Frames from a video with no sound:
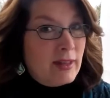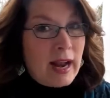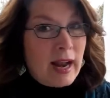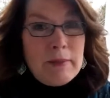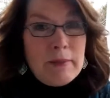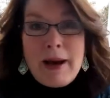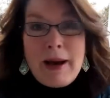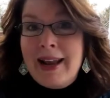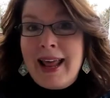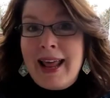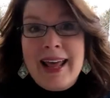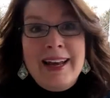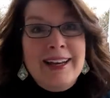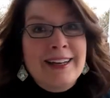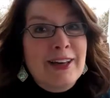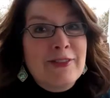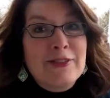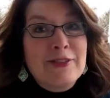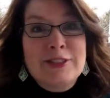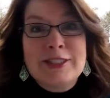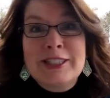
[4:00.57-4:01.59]
then I might add
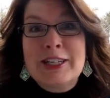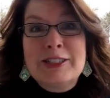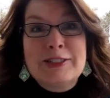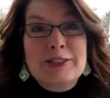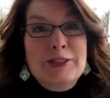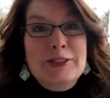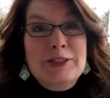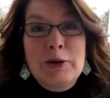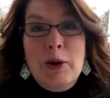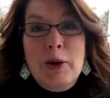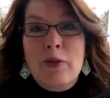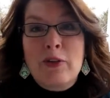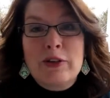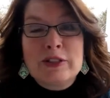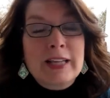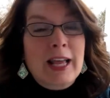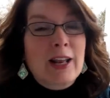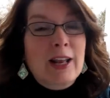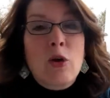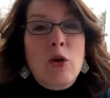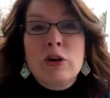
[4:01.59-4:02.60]
another sentence or 2 on there.
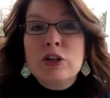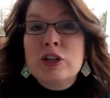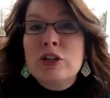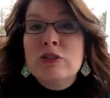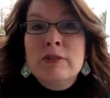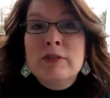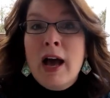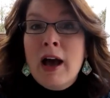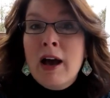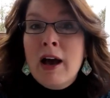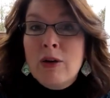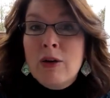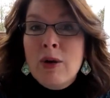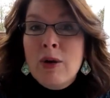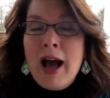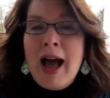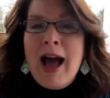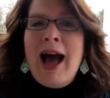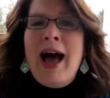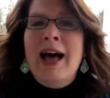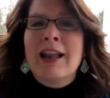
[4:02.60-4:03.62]
Say, Lord,
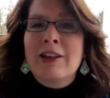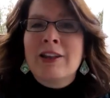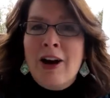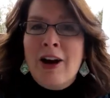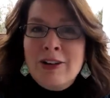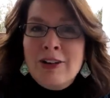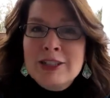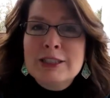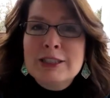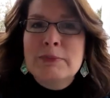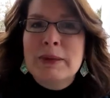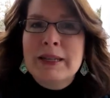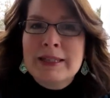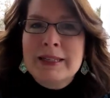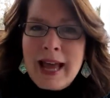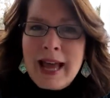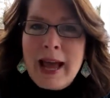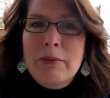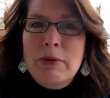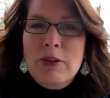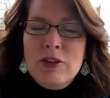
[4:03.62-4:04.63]
I long to
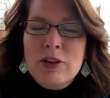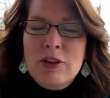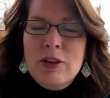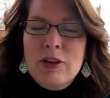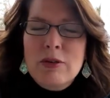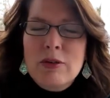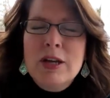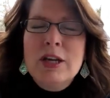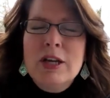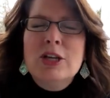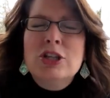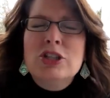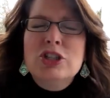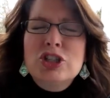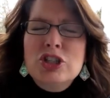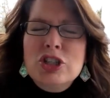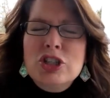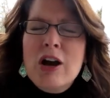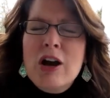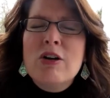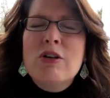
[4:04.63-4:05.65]
spend time with you.
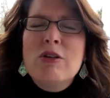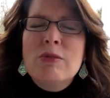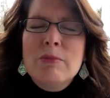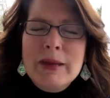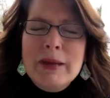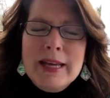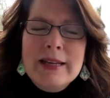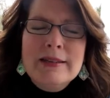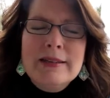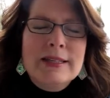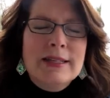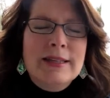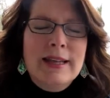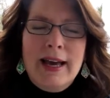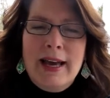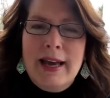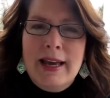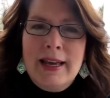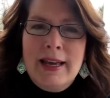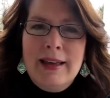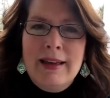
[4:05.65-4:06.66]
Show me
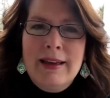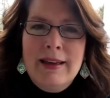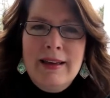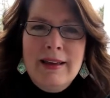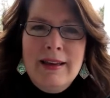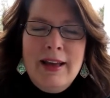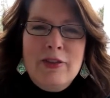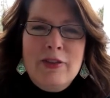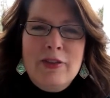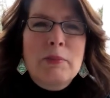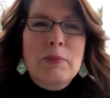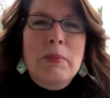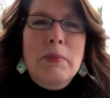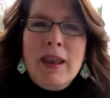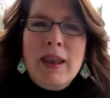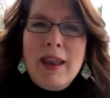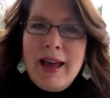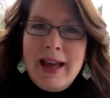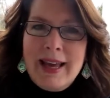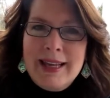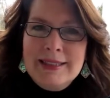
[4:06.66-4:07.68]
today the
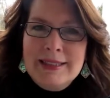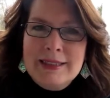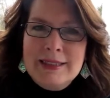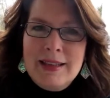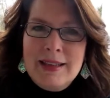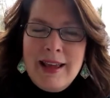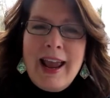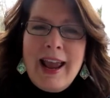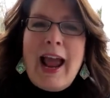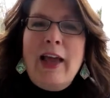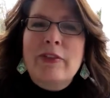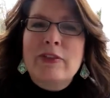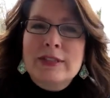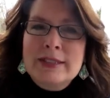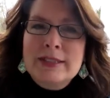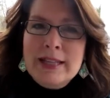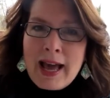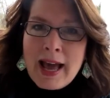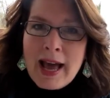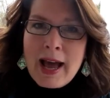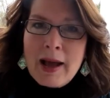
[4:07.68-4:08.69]
place and the
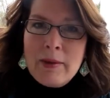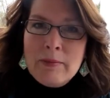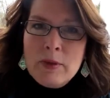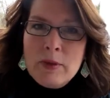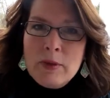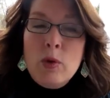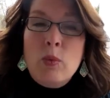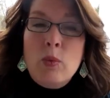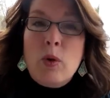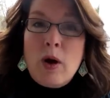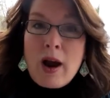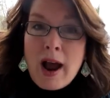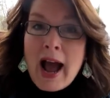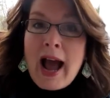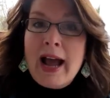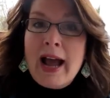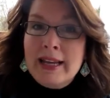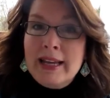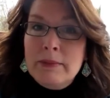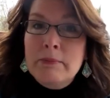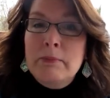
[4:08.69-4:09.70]
time where
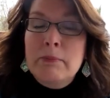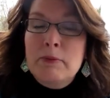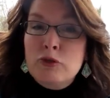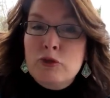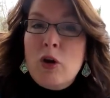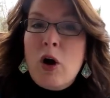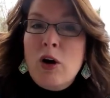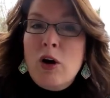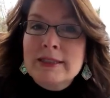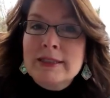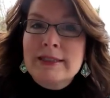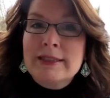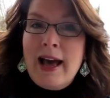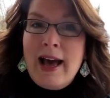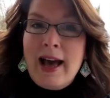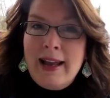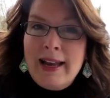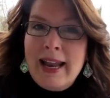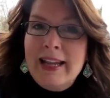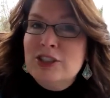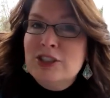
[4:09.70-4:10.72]
I can draw
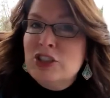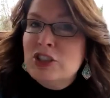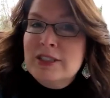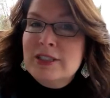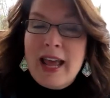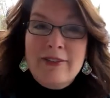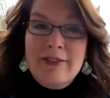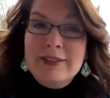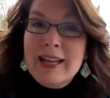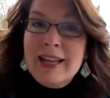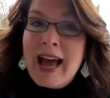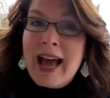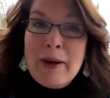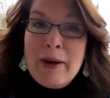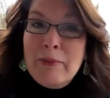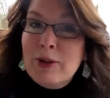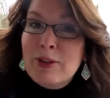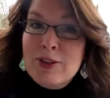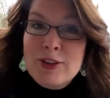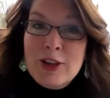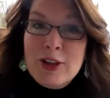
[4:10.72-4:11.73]
aside and just have
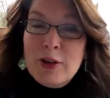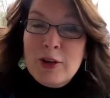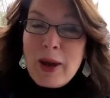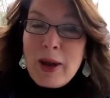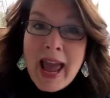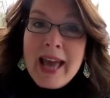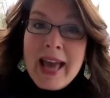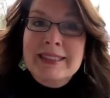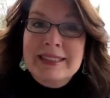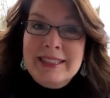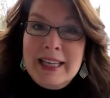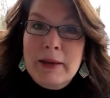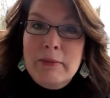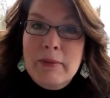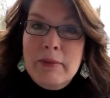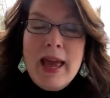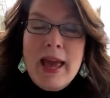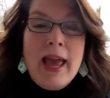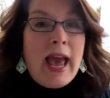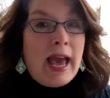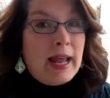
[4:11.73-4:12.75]
time with you. Ask
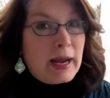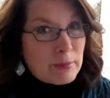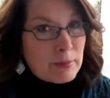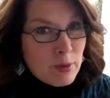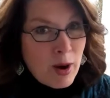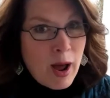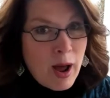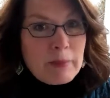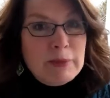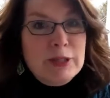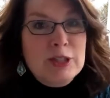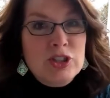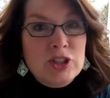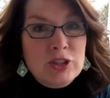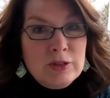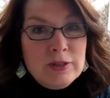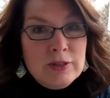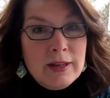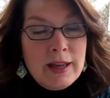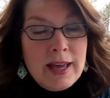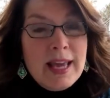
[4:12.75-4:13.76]
Him, and I promise you,